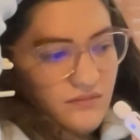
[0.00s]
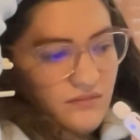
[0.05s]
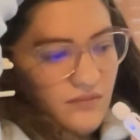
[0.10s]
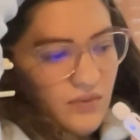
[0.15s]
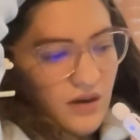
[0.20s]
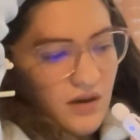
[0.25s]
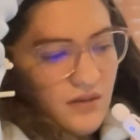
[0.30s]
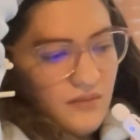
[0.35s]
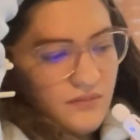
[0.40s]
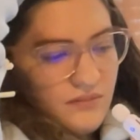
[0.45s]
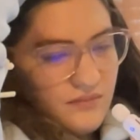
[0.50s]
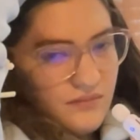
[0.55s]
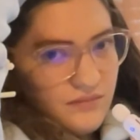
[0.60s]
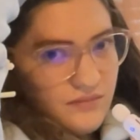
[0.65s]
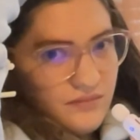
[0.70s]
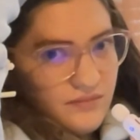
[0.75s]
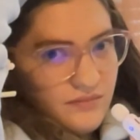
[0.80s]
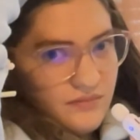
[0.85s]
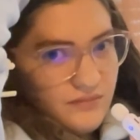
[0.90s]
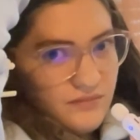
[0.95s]
but
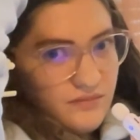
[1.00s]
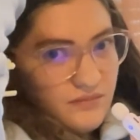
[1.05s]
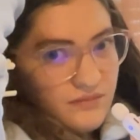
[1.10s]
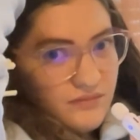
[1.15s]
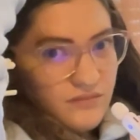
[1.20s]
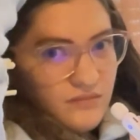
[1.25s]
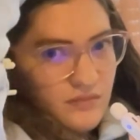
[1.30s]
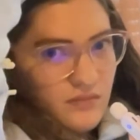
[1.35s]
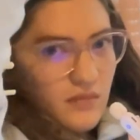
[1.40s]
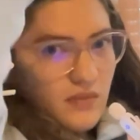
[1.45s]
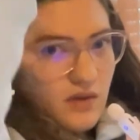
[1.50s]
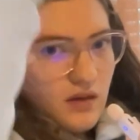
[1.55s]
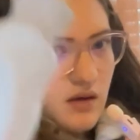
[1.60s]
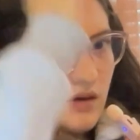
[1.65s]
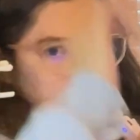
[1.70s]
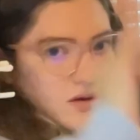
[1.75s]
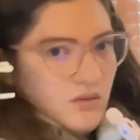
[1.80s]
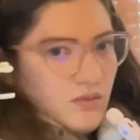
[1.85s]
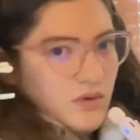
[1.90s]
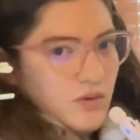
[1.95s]

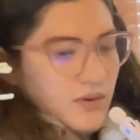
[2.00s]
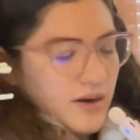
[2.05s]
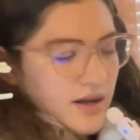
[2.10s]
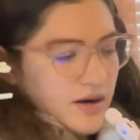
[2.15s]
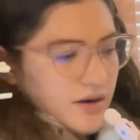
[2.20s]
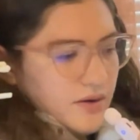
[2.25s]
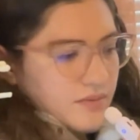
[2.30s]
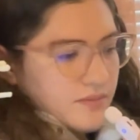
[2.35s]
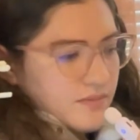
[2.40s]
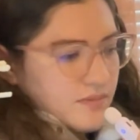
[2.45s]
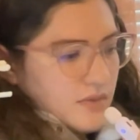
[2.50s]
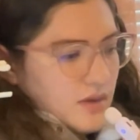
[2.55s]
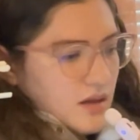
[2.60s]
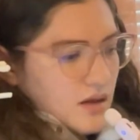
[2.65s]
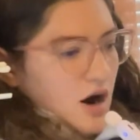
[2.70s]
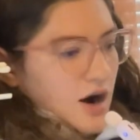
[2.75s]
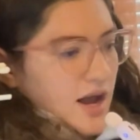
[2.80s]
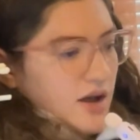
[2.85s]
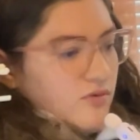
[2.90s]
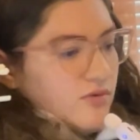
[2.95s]
what do I know?
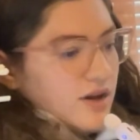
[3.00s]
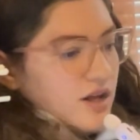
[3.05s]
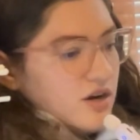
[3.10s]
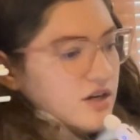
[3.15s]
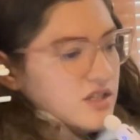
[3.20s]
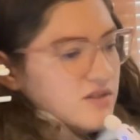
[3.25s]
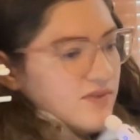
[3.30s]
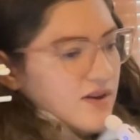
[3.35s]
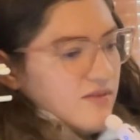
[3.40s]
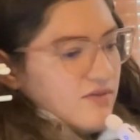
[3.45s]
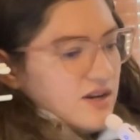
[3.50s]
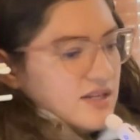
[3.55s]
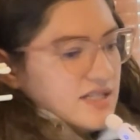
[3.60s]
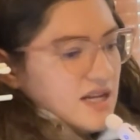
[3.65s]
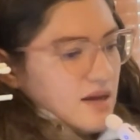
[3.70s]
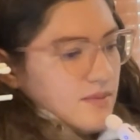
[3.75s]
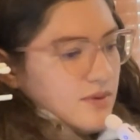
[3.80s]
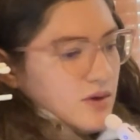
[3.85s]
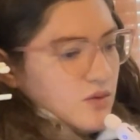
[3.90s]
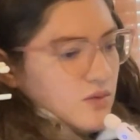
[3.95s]
All right, reader's favorite
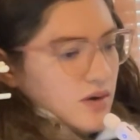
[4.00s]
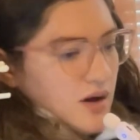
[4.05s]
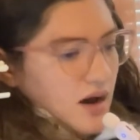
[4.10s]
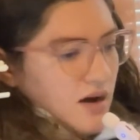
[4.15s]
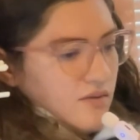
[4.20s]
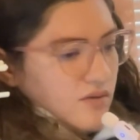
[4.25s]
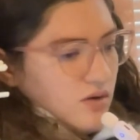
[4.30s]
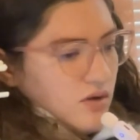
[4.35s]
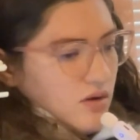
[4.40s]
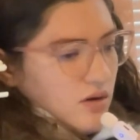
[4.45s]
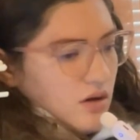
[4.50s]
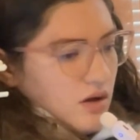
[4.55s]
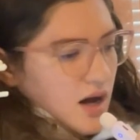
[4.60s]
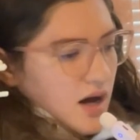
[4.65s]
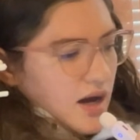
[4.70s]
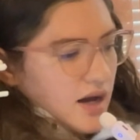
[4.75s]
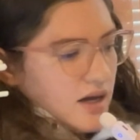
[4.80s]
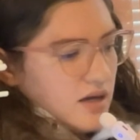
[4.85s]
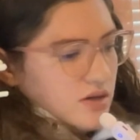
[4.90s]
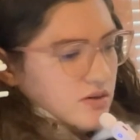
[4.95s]
debut novel.
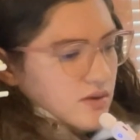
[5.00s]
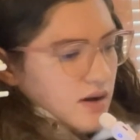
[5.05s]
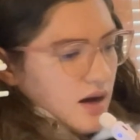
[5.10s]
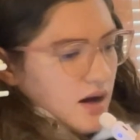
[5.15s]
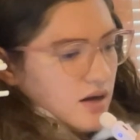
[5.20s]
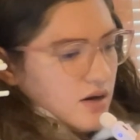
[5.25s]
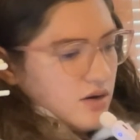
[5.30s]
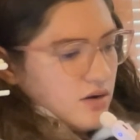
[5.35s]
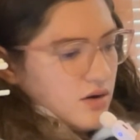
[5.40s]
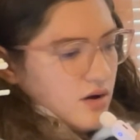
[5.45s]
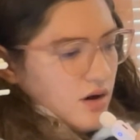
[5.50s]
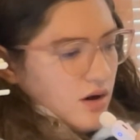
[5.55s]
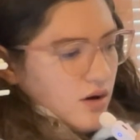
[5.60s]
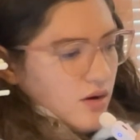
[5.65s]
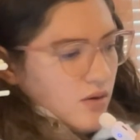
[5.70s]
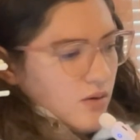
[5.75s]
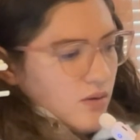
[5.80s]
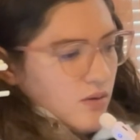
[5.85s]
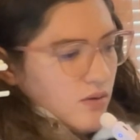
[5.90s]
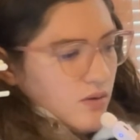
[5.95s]
I do not
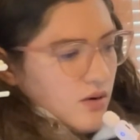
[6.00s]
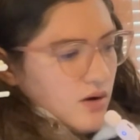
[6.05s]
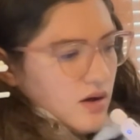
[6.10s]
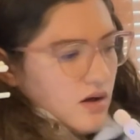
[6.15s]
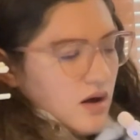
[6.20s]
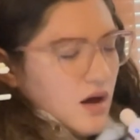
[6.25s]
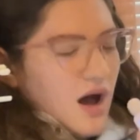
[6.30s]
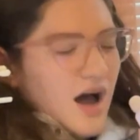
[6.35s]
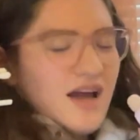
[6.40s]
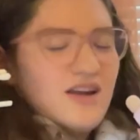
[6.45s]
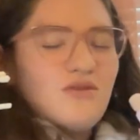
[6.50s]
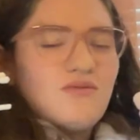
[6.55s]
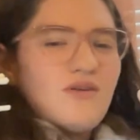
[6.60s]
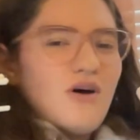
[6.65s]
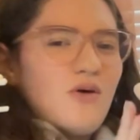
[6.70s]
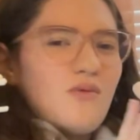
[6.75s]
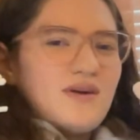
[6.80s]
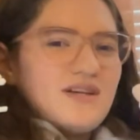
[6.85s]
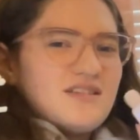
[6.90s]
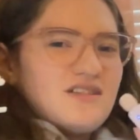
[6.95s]
know. I don't
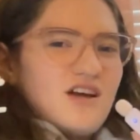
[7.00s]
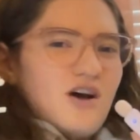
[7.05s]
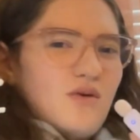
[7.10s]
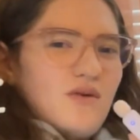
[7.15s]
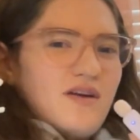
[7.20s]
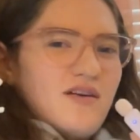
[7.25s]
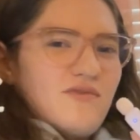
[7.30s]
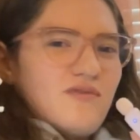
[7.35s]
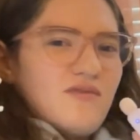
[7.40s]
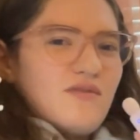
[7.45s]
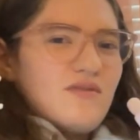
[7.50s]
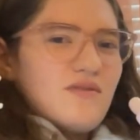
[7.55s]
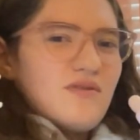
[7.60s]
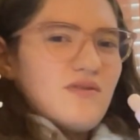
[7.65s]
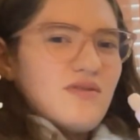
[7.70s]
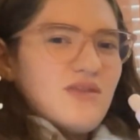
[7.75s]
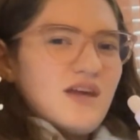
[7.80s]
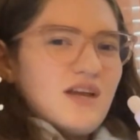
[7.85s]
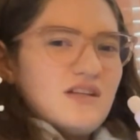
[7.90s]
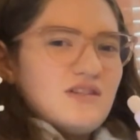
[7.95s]
always know if
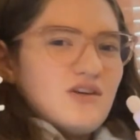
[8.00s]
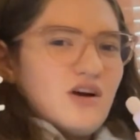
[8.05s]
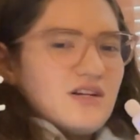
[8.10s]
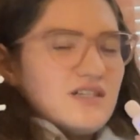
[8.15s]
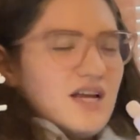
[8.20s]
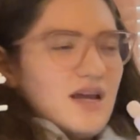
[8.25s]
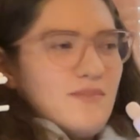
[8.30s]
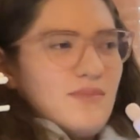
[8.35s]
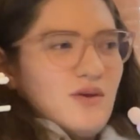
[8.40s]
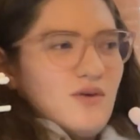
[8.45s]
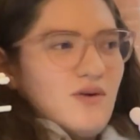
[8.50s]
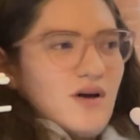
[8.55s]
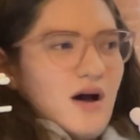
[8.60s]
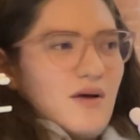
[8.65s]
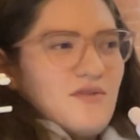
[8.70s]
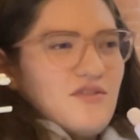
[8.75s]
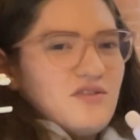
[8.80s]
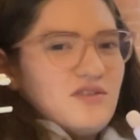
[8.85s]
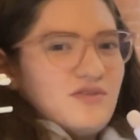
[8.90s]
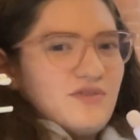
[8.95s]
things are debut
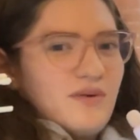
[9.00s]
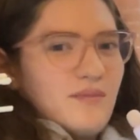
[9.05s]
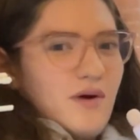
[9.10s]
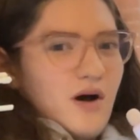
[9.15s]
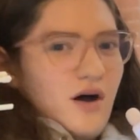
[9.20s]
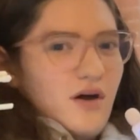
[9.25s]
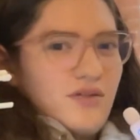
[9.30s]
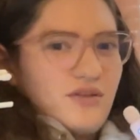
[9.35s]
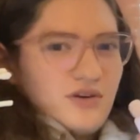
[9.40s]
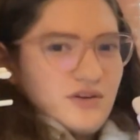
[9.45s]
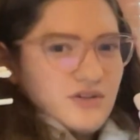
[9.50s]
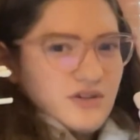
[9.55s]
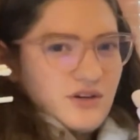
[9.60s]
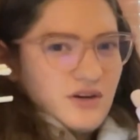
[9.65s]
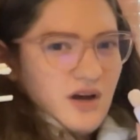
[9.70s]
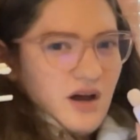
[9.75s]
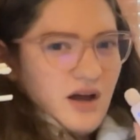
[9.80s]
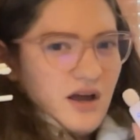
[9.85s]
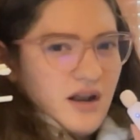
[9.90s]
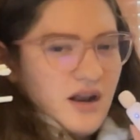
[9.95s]
novels from authors or
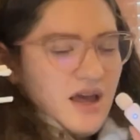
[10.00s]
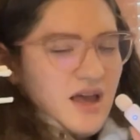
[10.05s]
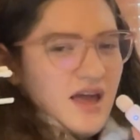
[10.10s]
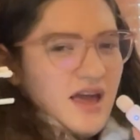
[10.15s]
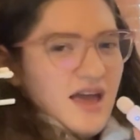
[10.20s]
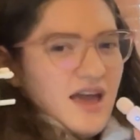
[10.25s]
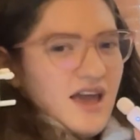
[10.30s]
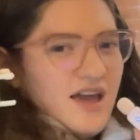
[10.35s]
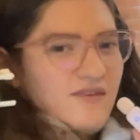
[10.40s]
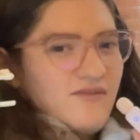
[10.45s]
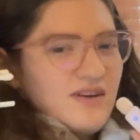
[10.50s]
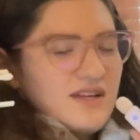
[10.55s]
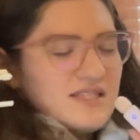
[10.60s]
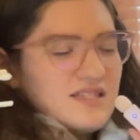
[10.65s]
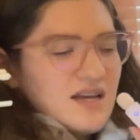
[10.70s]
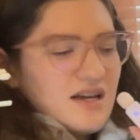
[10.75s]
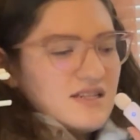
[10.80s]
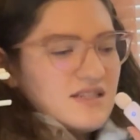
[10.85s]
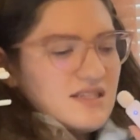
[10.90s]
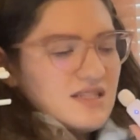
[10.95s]
not. If
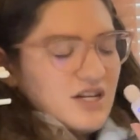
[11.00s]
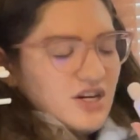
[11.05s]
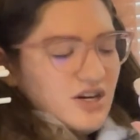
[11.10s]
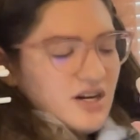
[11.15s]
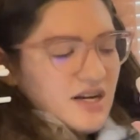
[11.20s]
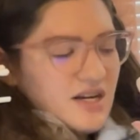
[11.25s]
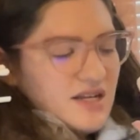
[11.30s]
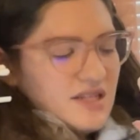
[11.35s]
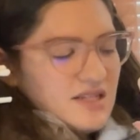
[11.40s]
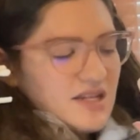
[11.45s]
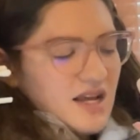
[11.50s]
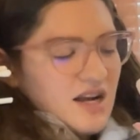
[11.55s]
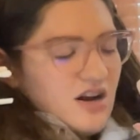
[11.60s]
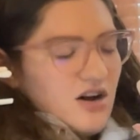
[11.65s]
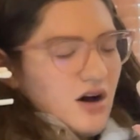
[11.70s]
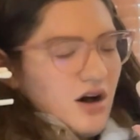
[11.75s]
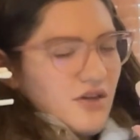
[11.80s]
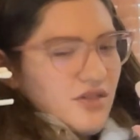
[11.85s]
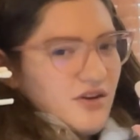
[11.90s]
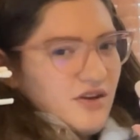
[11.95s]
it's a series and
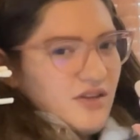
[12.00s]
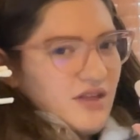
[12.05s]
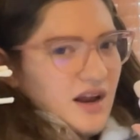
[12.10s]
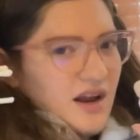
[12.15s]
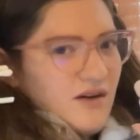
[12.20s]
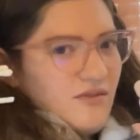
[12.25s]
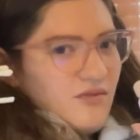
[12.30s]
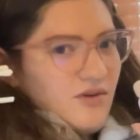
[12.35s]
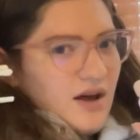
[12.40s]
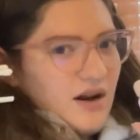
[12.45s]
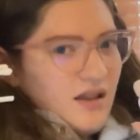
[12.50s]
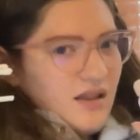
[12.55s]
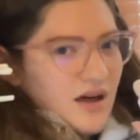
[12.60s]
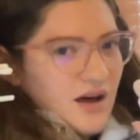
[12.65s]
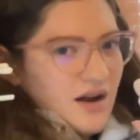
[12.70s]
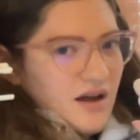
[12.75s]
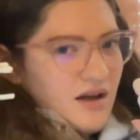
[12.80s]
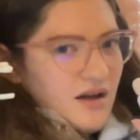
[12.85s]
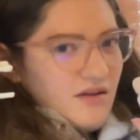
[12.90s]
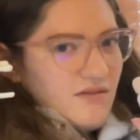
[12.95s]
an author that I've read a
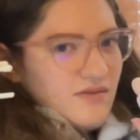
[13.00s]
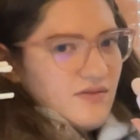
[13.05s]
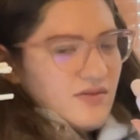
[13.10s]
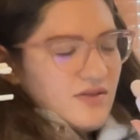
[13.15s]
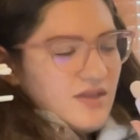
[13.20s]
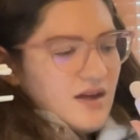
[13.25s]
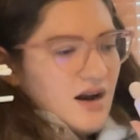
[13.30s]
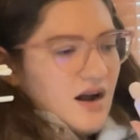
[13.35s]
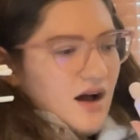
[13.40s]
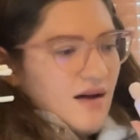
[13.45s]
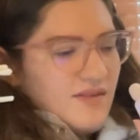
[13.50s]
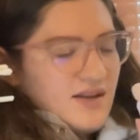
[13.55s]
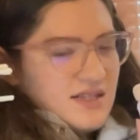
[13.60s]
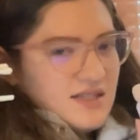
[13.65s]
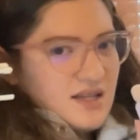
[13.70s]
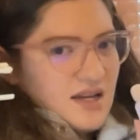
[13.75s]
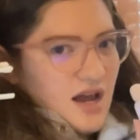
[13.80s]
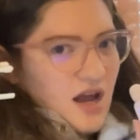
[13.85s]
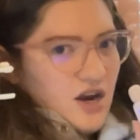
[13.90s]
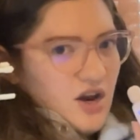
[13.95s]
lot of, then
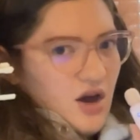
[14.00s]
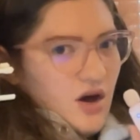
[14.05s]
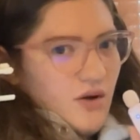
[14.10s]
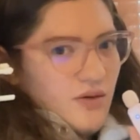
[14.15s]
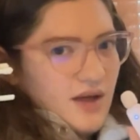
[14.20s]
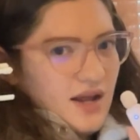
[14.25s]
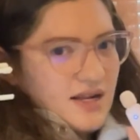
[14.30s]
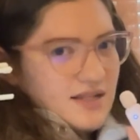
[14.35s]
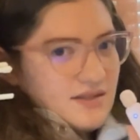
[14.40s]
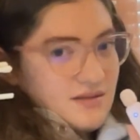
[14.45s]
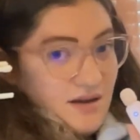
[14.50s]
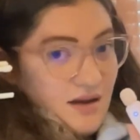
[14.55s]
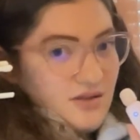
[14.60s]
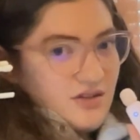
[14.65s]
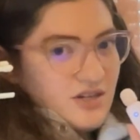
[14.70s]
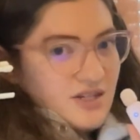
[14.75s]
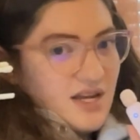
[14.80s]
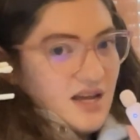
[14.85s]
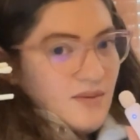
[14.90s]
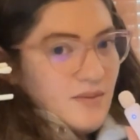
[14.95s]
obviously I know that it's not
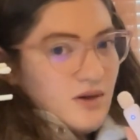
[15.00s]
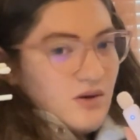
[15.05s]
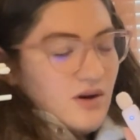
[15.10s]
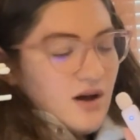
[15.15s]
their debut